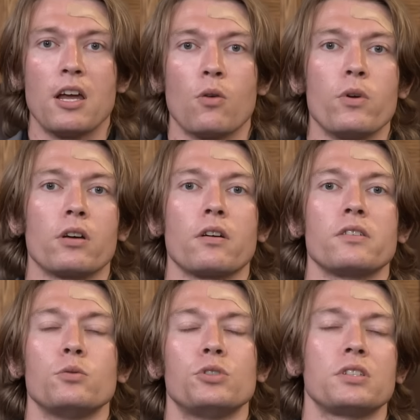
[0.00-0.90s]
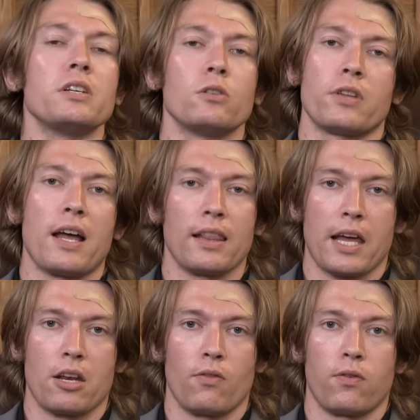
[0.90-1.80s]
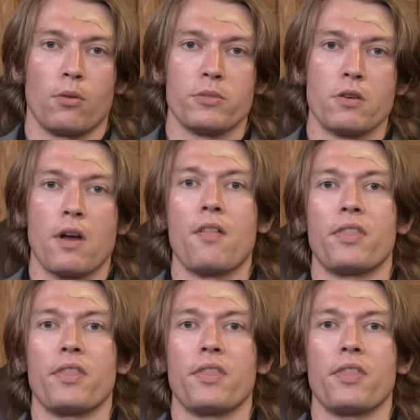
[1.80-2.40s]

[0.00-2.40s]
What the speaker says: we are going to steal that land from you. And